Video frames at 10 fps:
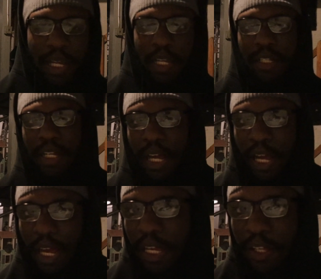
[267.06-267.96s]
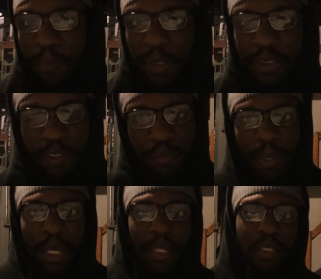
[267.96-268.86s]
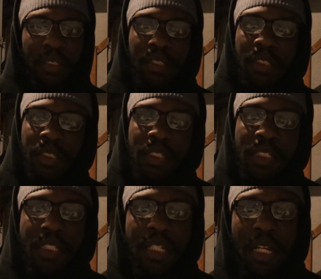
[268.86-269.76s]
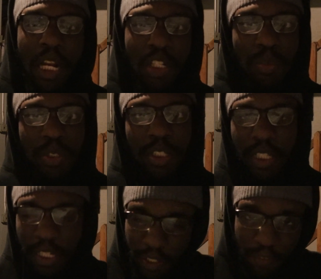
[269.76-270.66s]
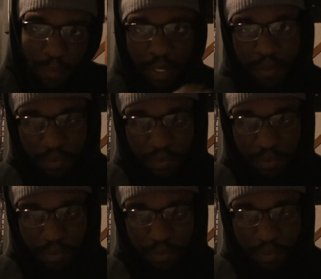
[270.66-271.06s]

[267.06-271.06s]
I, I, held myself back. I just want to thank everybody